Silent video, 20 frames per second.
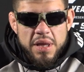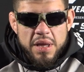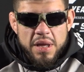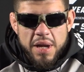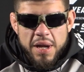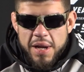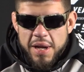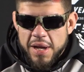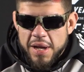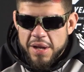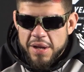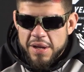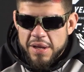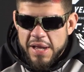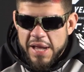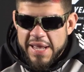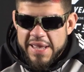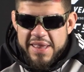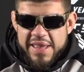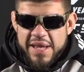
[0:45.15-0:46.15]

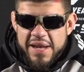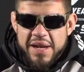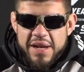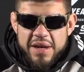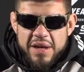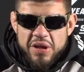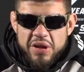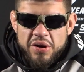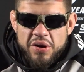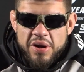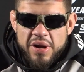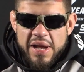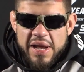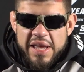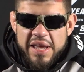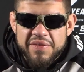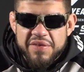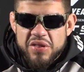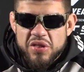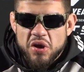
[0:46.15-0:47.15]
I didn't. You know,
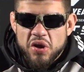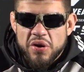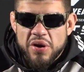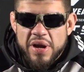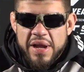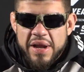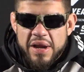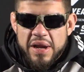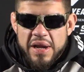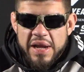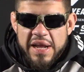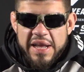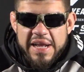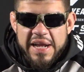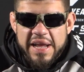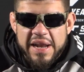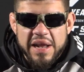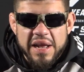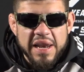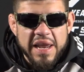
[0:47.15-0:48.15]
even though I
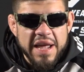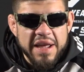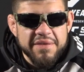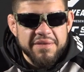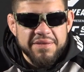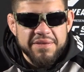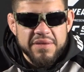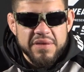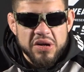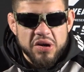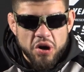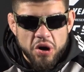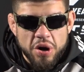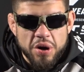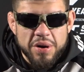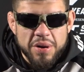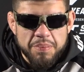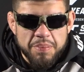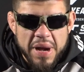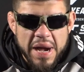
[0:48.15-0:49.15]
kind of like
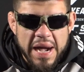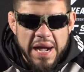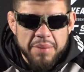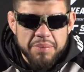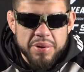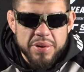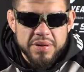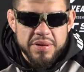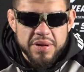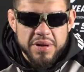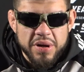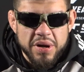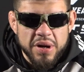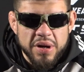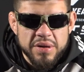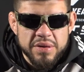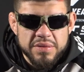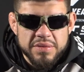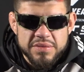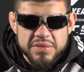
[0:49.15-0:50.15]
heard a pop, you
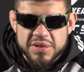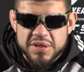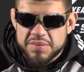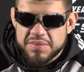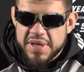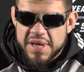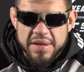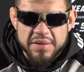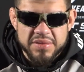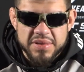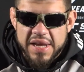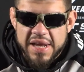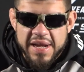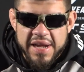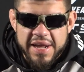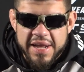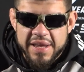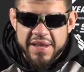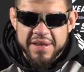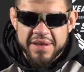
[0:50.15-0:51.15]
know, sometimes
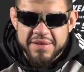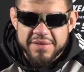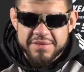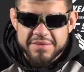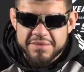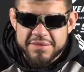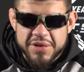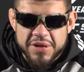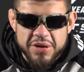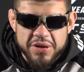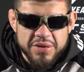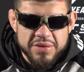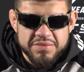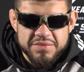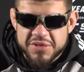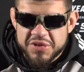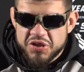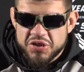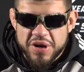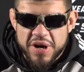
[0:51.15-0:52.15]
I you know,
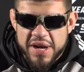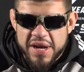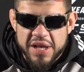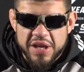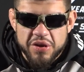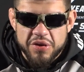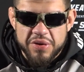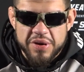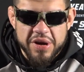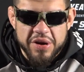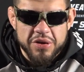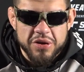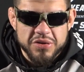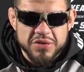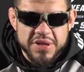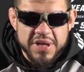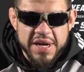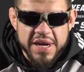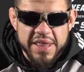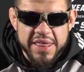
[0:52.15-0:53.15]
in training, you hear those
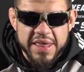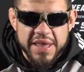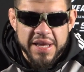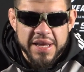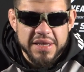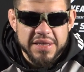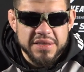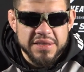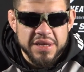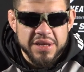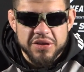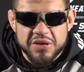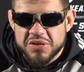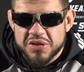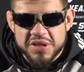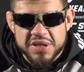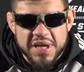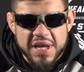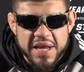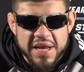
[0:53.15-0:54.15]
kind of things and you
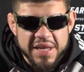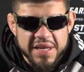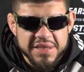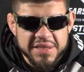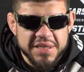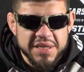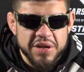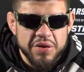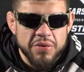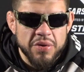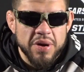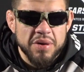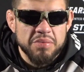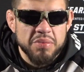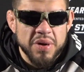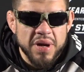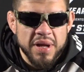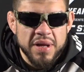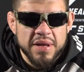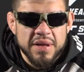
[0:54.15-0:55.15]
just got to continue on.
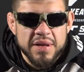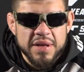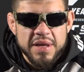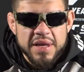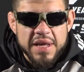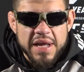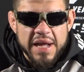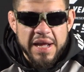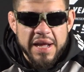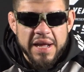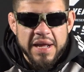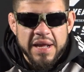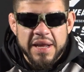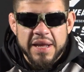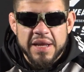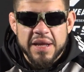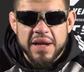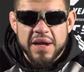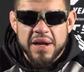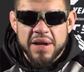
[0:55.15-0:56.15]
But
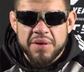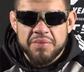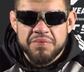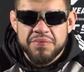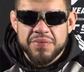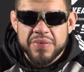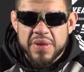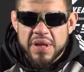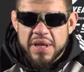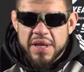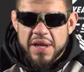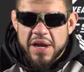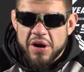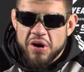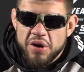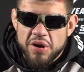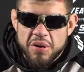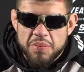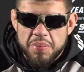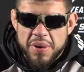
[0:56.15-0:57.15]
I
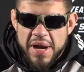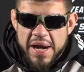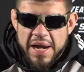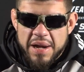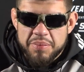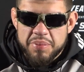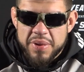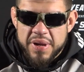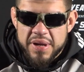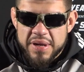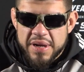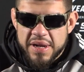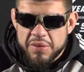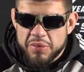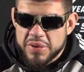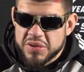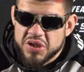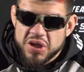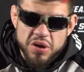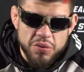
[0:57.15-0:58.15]
heard a pop and I
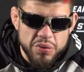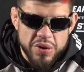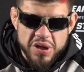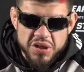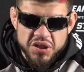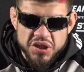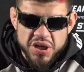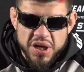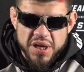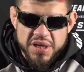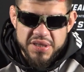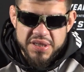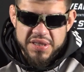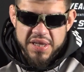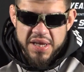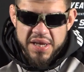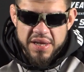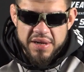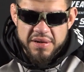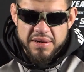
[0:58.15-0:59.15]
went to readjust
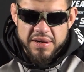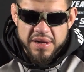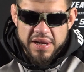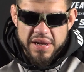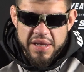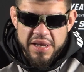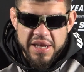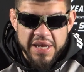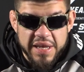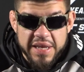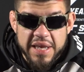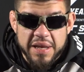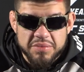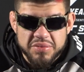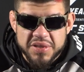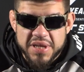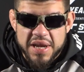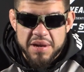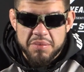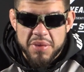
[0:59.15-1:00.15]
and he kept
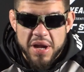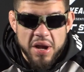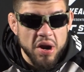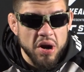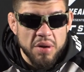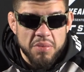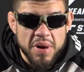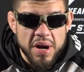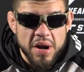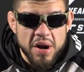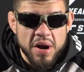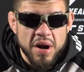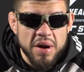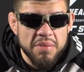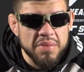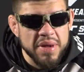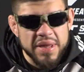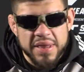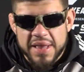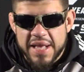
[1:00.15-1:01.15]
saying, my
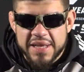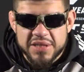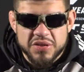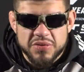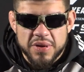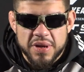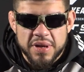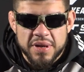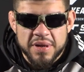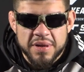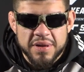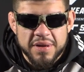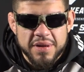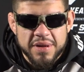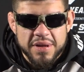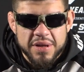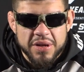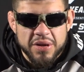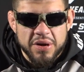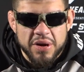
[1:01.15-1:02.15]
arm. And that's when,
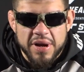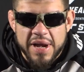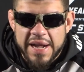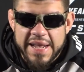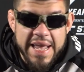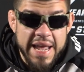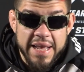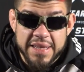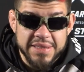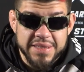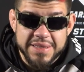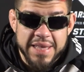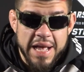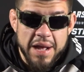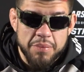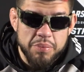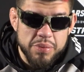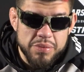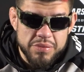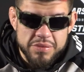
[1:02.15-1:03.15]
you know, I can't
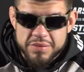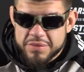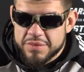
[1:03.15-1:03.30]
stop.